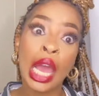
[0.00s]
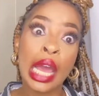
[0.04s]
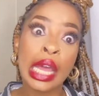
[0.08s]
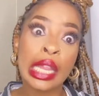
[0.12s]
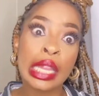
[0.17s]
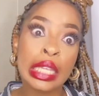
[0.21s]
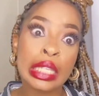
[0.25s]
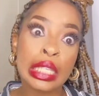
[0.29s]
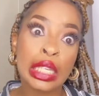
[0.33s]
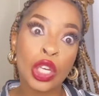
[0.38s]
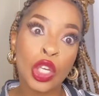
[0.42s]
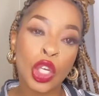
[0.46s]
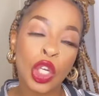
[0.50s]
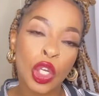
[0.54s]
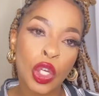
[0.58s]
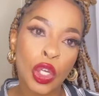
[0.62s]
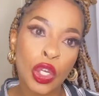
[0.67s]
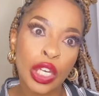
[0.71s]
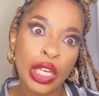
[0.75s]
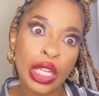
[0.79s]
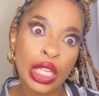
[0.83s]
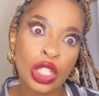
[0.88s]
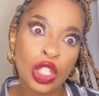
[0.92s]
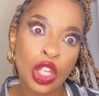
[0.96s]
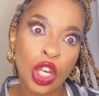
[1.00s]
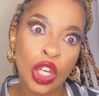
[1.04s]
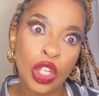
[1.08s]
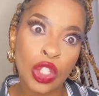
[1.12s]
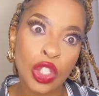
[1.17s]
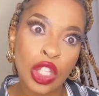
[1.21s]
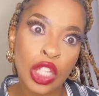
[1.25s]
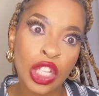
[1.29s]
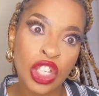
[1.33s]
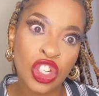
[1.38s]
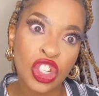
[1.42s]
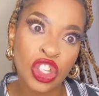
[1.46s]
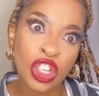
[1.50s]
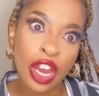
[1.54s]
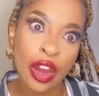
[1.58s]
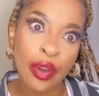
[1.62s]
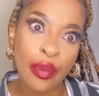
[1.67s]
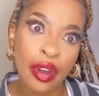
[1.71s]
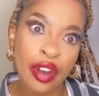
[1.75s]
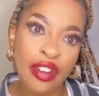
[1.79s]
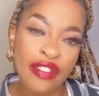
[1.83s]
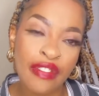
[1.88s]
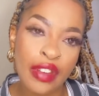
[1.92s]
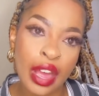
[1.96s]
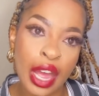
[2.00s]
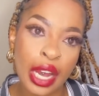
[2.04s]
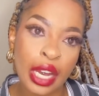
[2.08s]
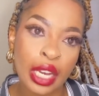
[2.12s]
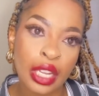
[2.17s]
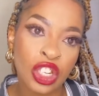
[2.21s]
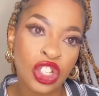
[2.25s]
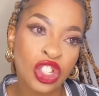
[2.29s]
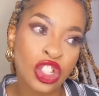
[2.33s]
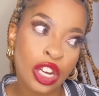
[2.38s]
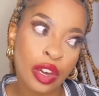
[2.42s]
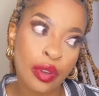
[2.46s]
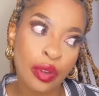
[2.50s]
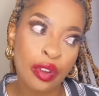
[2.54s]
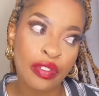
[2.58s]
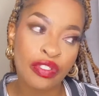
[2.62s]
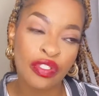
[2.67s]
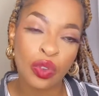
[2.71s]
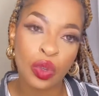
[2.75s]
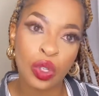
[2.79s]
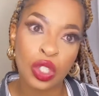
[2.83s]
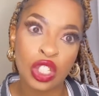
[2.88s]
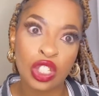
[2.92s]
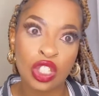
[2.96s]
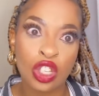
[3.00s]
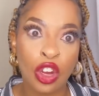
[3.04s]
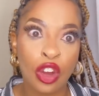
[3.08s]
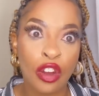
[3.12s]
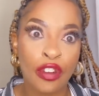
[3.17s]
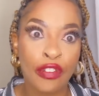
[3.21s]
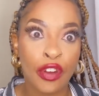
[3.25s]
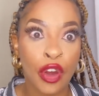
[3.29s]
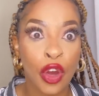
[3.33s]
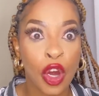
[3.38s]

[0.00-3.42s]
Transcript: they tell you, no, you need to go to the sheriff and the sheriff will serve